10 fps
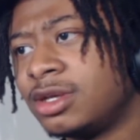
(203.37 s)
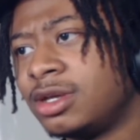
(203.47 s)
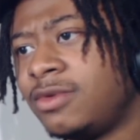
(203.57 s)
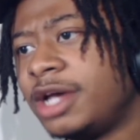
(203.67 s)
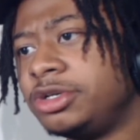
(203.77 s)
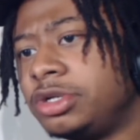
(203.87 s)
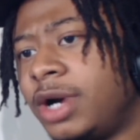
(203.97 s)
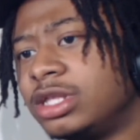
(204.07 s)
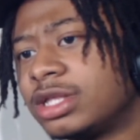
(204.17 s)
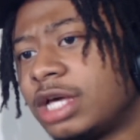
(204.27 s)
Why,
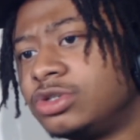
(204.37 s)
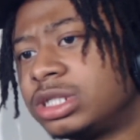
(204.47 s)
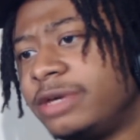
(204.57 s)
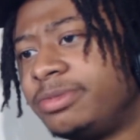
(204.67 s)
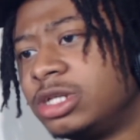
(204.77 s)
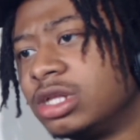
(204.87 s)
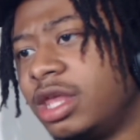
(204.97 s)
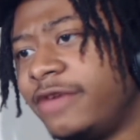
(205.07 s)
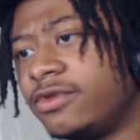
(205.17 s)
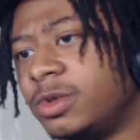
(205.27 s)
why look like you sleeping in the
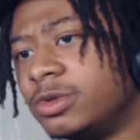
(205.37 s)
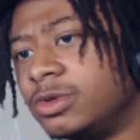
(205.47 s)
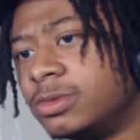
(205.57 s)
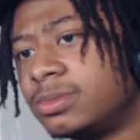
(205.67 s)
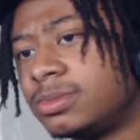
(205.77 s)
living room?